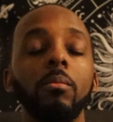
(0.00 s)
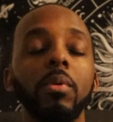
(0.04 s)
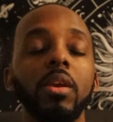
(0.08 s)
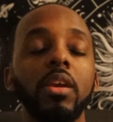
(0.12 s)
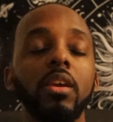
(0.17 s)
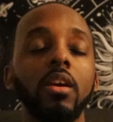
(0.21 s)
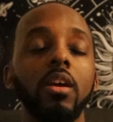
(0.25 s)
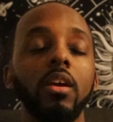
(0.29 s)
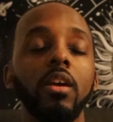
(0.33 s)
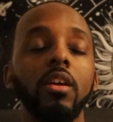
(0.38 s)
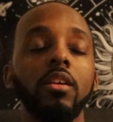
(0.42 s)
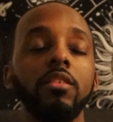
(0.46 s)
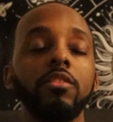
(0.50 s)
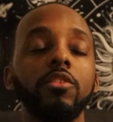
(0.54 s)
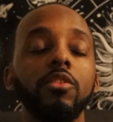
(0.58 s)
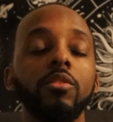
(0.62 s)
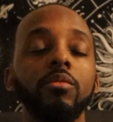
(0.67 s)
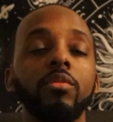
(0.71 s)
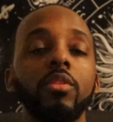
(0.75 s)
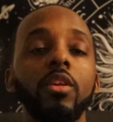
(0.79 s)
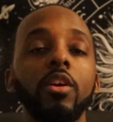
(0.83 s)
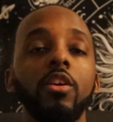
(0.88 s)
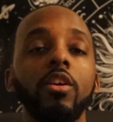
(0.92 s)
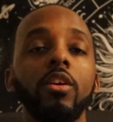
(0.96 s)
because
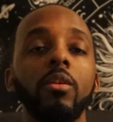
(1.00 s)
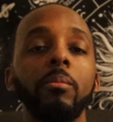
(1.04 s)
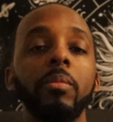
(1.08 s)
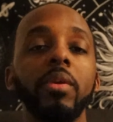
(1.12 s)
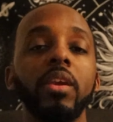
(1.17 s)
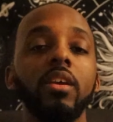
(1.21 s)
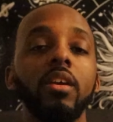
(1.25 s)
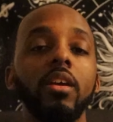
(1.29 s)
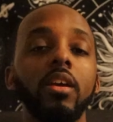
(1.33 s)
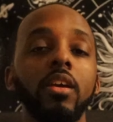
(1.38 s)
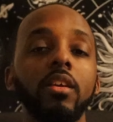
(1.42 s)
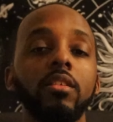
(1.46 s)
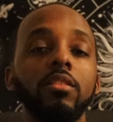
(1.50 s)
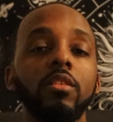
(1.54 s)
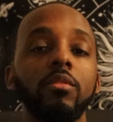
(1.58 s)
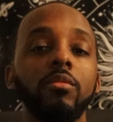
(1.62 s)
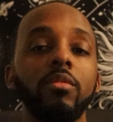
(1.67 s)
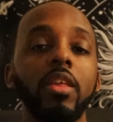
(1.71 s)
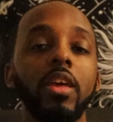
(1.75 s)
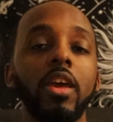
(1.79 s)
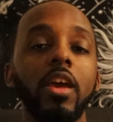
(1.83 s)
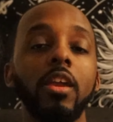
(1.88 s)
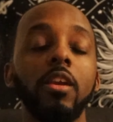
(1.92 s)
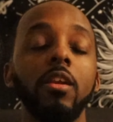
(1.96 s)
of
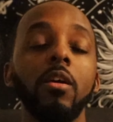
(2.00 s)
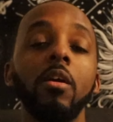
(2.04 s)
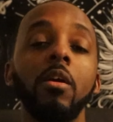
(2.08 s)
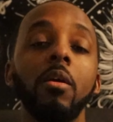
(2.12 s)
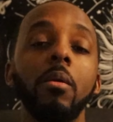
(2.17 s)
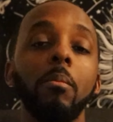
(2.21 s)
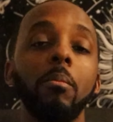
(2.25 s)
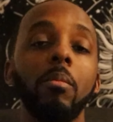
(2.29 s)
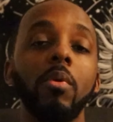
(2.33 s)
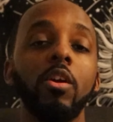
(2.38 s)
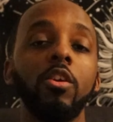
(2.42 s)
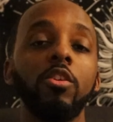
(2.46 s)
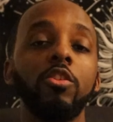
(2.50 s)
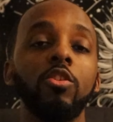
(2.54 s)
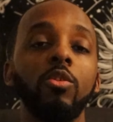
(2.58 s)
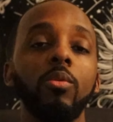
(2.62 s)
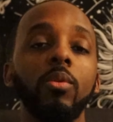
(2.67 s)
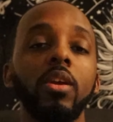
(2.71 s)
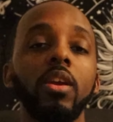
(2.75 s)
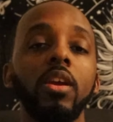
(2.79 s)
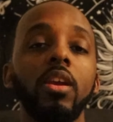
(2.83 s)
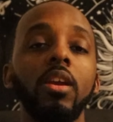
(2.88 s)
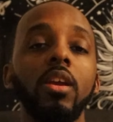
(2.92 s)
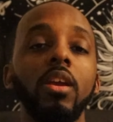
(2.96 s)
that
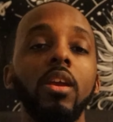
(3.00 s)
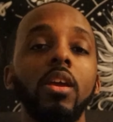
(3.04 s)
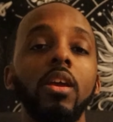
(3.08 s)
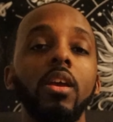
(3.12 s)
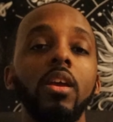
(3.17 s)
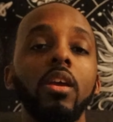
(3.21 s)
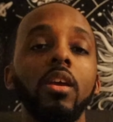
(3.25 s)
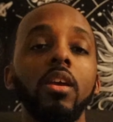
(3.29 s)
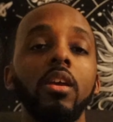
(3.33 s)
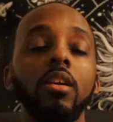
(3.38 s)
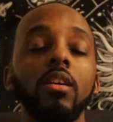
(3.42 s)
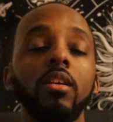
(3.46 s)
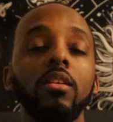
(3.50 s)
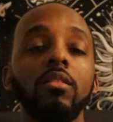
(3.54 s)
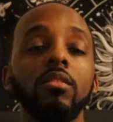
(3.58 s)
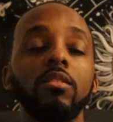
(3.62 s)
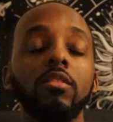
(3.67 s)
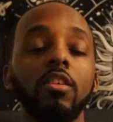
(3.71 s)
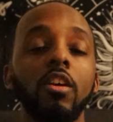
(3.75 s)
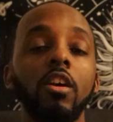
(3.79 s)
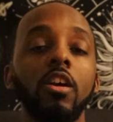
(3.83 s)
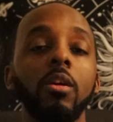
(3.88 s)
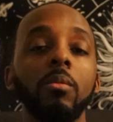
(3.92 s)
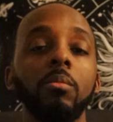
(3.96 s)
Mercury
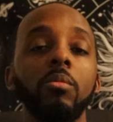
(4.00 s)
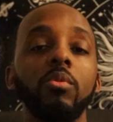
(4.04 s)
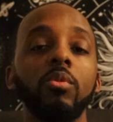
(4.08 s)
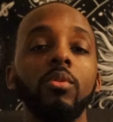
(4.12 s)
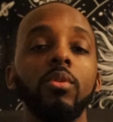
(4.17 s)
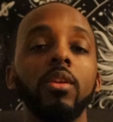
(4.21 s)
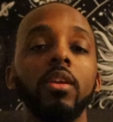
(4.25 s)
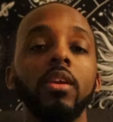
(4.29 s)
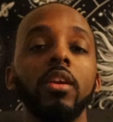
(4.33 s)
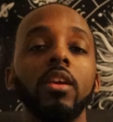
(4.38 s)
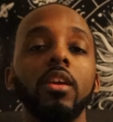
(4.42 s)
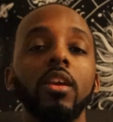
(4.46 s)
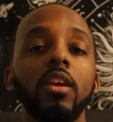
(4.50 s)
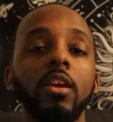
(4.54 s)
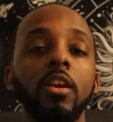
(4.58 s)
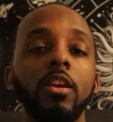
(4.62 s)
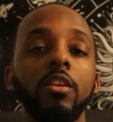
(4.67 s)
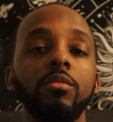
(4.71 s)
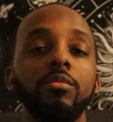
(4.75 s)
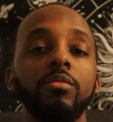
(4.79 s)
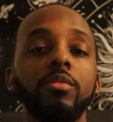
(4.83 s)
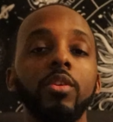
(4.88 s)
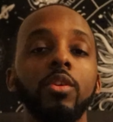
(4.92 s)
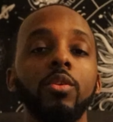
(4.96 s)
sub-ruling
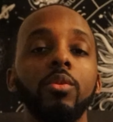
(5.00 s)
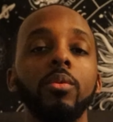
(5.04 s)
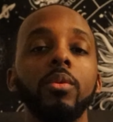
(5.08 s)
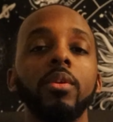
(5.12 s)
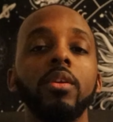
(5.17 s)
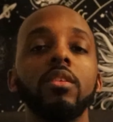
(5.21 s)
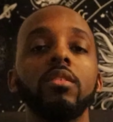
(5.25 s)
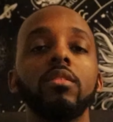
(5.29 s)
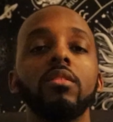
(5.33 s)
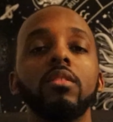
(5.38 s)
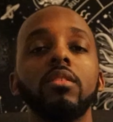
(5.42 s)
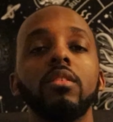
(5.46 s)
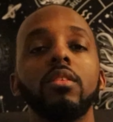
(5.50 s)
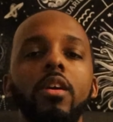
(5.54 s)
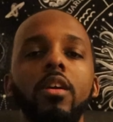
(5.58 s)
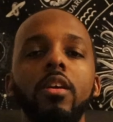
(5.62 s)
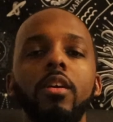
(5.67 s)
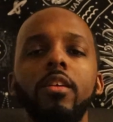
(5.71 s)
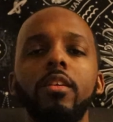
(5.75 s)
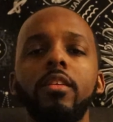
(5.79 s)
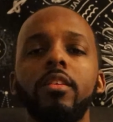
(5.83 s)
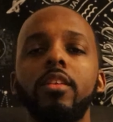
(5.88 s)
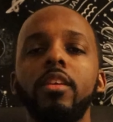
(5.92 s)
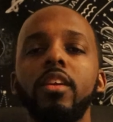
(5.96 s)
influence.
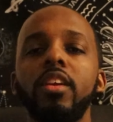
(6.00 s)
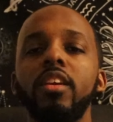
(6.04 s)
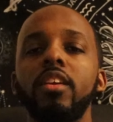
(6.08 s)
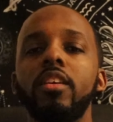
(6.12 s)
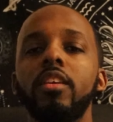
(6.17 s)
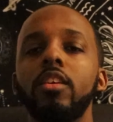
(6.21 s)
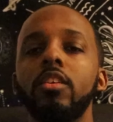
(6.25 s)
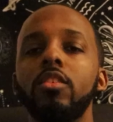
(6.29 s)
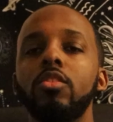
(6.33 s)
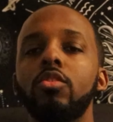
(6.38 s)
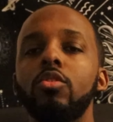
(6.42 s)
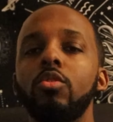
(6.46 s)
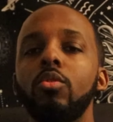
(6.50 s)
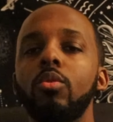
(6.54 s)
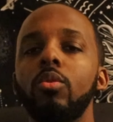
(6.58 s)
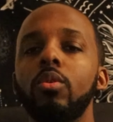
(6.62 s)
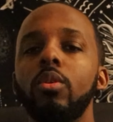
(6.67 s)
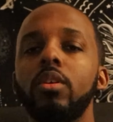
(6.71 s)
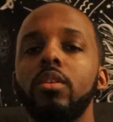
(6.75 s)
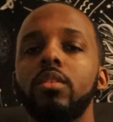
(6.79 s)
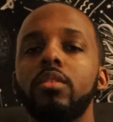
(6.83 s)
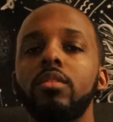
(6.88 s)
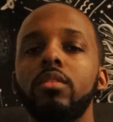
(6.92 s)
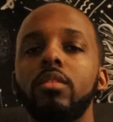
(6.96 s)
Third decan
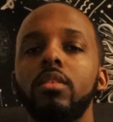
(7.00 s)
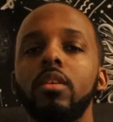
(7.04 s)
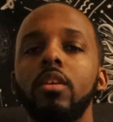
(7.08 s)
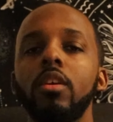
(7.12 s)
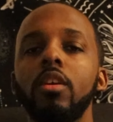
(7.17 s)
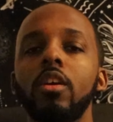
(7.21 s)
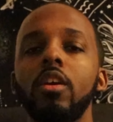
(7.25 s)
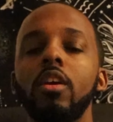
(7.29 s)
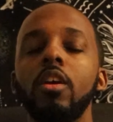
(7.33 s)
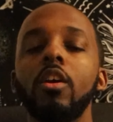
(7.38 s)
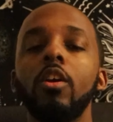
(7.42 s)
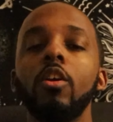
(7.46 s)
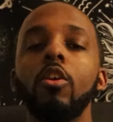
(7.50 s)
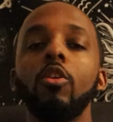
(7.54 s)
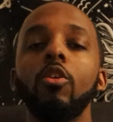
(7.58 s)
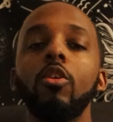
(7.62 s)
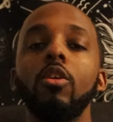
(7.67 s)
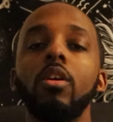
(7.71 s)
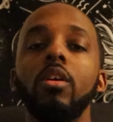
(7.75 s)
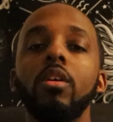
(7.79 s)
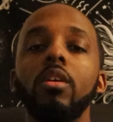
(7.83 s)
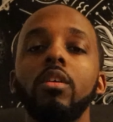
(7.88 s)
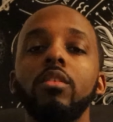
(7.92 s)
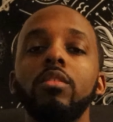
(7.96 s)
Taurus.
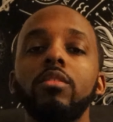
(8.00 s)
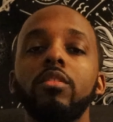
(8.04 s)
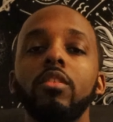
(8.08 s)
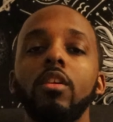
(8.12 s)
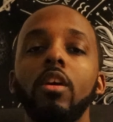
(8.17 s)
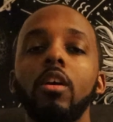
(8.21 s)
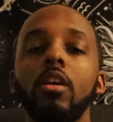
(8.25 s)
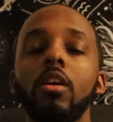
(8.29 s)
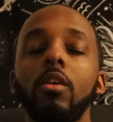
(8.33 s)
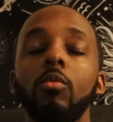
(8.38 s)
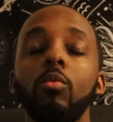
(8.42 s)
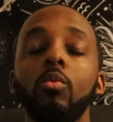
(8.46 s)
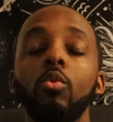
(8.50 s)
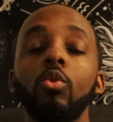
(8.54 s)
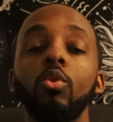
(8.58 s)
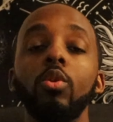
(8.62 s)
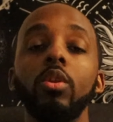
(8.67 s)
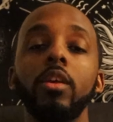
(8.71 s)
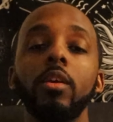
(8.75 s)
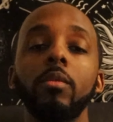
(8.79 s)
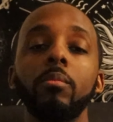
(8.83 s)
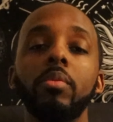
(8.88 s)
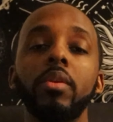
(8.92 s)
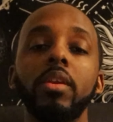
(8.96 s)

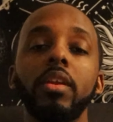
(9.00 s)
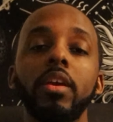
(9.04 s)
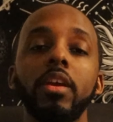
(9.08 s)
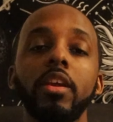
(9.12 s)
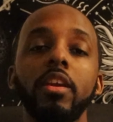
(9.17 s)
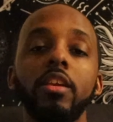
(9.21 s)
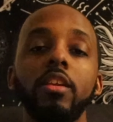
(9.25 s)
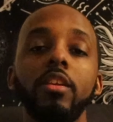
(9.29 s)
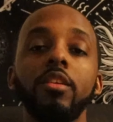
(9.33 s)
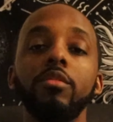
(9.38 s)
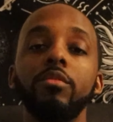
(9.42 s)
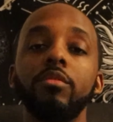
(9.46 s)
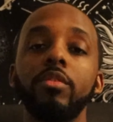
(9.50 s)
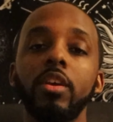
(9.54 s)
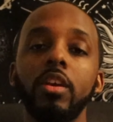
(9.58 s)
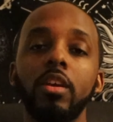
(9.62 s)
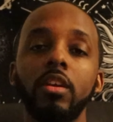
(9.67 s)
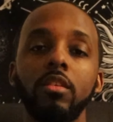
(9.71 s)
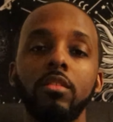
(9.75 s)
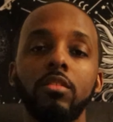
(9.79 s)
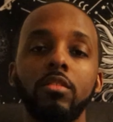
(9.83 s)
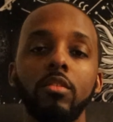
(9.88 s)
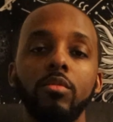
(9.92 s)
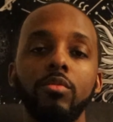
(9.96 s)
Sub-ruling planet,
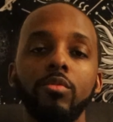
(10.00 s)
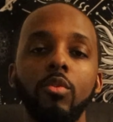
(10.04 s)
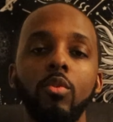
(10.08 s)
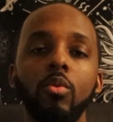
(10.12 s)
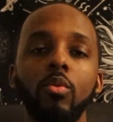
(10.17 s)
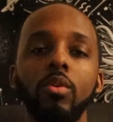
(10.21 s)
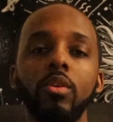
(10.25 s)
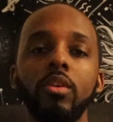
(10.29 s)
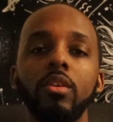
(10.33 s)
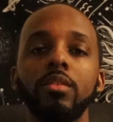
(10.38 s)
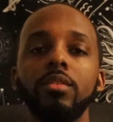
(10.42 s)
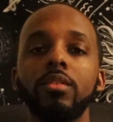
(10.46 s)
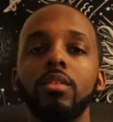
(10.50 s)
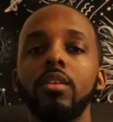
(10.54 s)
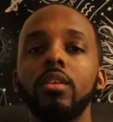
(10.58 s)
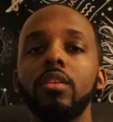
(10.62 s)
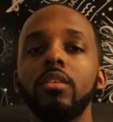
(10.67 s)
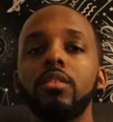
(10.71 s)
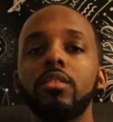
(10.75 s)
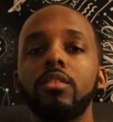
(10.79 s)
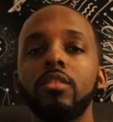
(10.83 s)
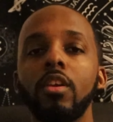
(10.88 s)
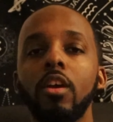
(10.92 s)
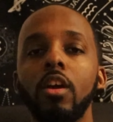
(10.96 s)
Venus, of course.
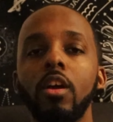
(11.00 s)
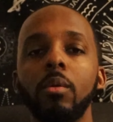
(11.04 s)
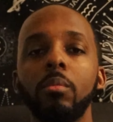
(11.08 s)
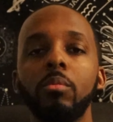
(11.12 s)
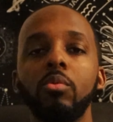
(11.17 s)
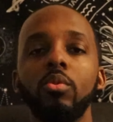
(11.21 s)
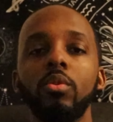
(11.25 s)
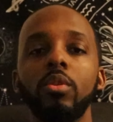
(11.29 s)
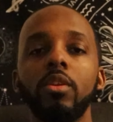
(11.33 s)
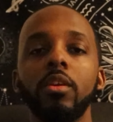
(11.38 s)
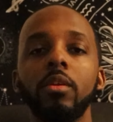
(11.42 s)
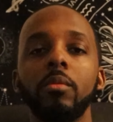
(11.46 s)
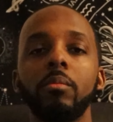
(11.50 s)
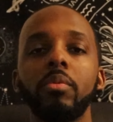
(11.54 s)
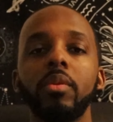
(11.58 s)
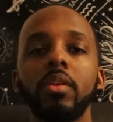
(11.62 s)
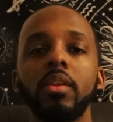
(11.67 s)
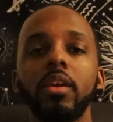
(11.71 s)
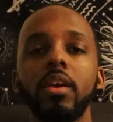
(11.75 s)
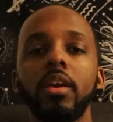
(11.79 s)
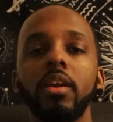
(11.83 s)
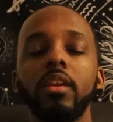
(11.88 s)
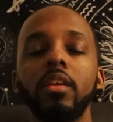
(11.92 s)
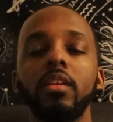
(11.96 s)
Sub-ruling
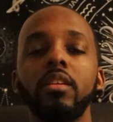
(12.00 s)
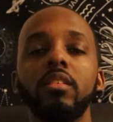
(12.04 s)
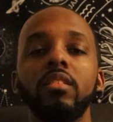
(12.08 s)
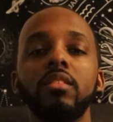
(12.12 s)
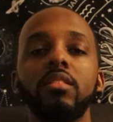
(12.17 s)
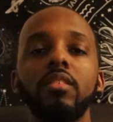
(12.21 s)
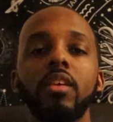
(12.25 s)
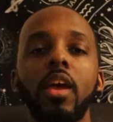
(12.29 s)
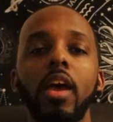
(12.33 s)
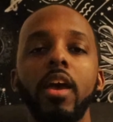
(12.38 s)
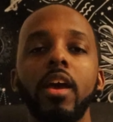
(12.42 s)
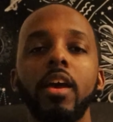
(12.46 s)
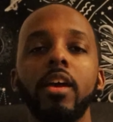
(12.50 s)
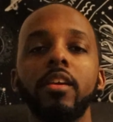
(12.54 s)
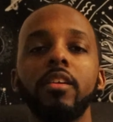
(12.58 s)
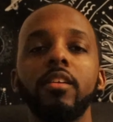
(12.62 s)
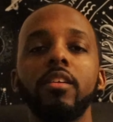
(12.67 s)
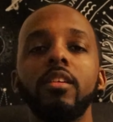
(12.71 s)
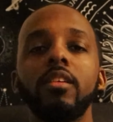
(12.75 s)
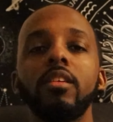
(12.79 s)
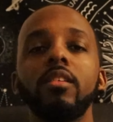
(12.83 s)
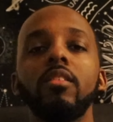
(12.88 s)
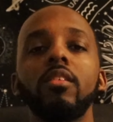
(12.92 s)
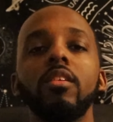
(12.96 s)
planet, Saturn.